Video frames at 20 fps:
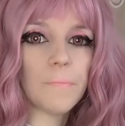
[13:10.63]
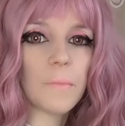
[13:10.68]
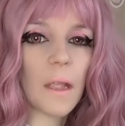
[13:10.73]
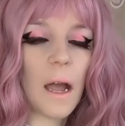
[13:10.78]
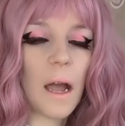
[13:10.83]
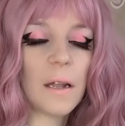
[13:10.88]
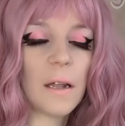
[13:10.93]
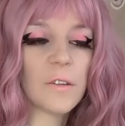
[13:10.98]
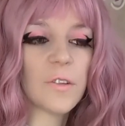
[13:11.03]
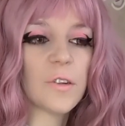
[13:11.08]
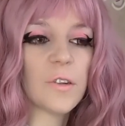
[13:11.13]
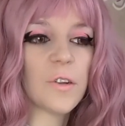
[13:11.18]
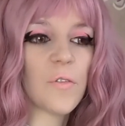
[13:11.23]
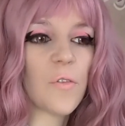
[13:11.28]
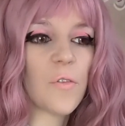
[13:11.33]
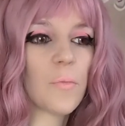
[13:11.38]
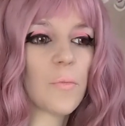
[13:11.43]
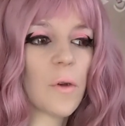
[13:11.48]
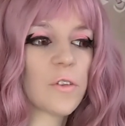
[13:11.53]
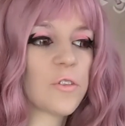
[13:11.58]
And it's a
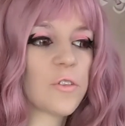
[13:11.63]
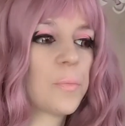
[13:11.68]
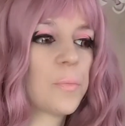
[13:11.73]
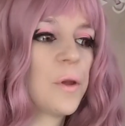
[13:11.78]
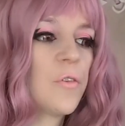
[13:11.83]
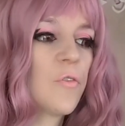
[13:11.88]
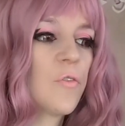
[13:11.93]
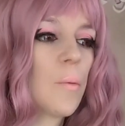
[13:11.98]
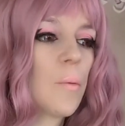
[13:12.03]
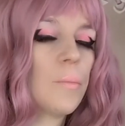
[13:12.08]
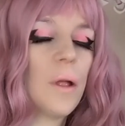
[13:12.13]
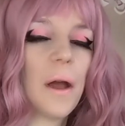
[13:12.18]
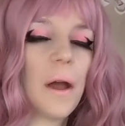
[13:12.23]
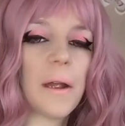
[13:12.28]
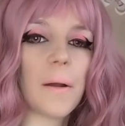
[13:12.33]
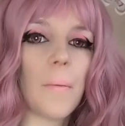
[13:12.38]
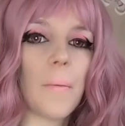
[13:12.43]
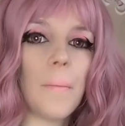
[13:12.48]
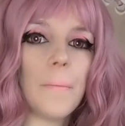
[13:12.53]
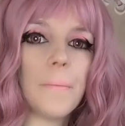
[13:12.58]
different recipe from
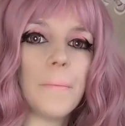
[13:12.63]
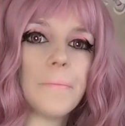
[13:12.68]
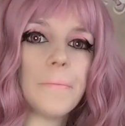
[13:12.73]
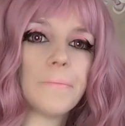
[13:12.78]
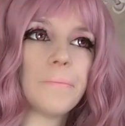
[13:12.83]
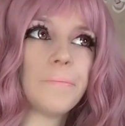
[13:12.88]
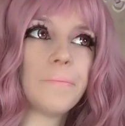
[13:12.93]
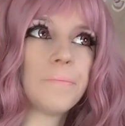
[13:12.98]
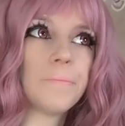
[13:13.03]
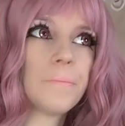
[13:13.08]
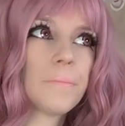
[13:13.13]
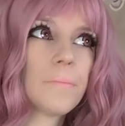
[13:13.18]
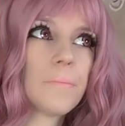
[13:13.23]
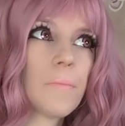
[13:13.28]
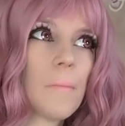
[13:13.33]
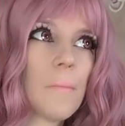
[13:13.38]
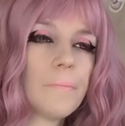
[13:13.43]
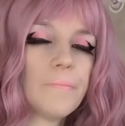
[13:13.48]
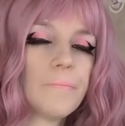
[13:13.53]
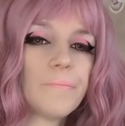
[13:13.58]
like
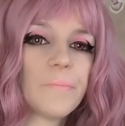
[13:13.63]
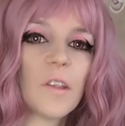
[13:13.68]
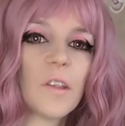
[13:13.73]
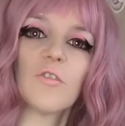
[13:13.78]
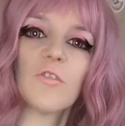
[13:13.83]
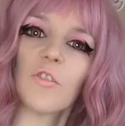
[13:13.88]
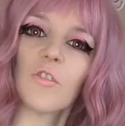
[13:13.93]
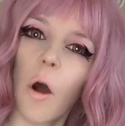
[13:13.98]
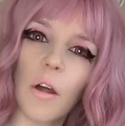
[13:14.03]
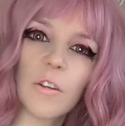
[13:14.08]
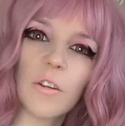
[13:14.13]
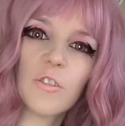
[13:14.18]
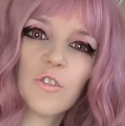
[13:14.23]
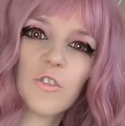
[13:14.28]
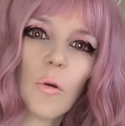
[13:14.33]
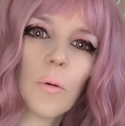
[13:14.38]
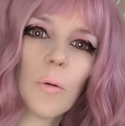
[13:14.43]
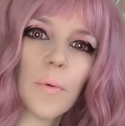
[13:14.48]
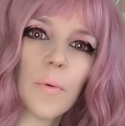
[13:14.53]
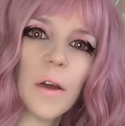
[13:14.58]
Scottish
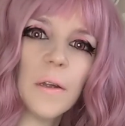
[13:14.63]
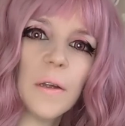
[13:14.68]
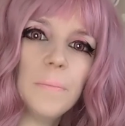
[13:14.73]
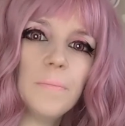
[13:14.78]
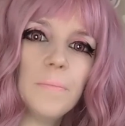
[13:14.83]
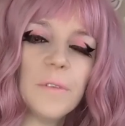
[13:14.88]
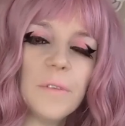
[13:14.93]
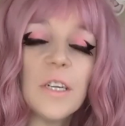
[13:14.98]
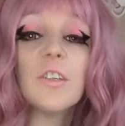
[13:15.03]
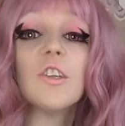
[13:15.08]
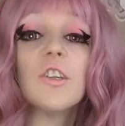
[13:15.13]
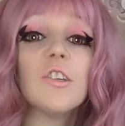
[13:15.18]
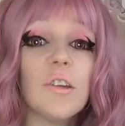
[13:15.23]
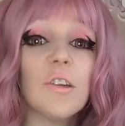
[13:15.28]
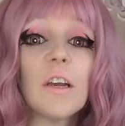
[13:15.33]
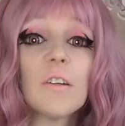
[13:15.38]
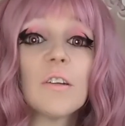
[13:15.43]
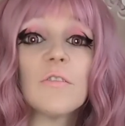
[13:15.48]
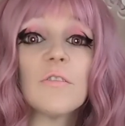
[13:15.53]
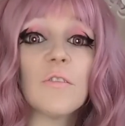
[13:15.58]
shortbread. This is
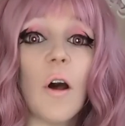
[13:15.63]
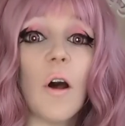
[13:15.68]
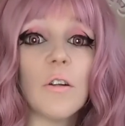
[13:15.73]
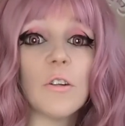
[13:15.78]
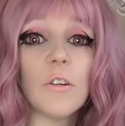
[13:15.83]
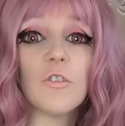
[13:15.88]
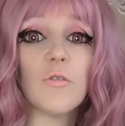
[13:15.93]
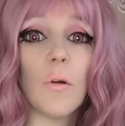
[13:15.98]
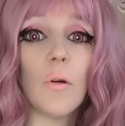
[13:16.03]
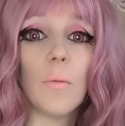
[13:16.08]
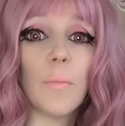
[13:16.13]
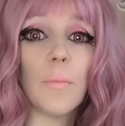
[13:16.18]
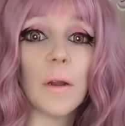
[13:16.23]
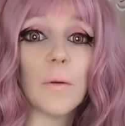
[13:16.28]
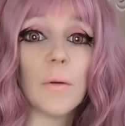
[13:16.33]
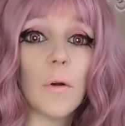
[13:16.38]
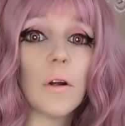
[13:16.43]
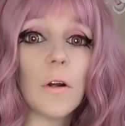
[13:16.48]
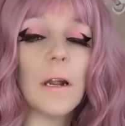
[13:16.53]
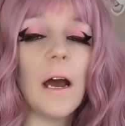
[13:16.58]
like Scottish shortbread
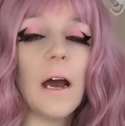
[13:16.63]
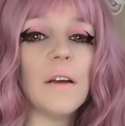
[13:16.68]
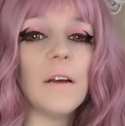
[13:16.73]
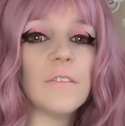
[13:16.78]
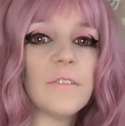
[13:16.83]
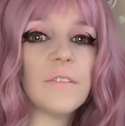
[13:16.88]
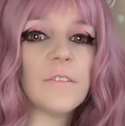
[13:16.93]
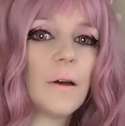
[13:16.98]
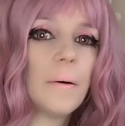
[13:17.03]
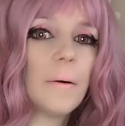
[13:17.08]
where it has